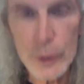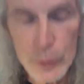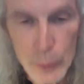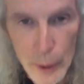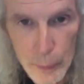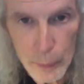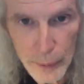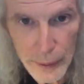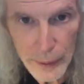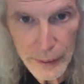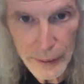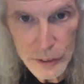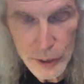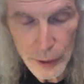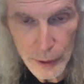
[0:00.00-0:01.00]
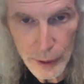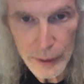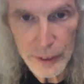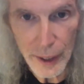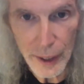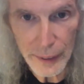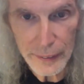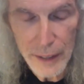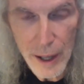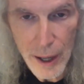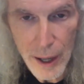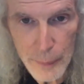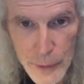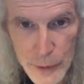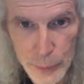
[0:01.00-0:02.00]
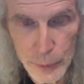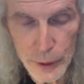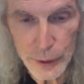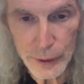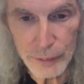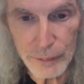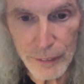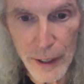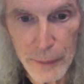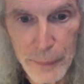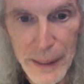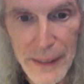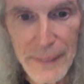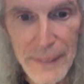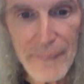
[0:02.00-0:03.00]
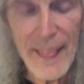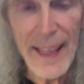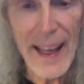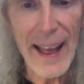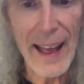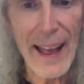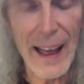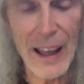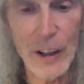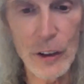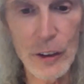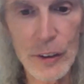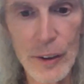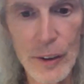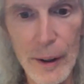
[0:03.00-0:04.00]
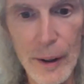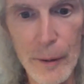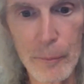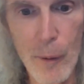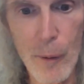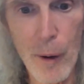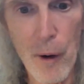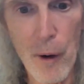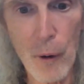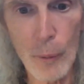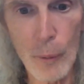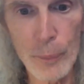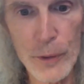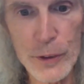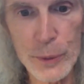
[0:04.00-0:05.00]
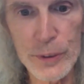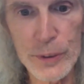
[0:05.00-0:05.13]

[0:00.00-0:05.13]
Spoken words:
want to play guitar.com is where you can find me, and hope this was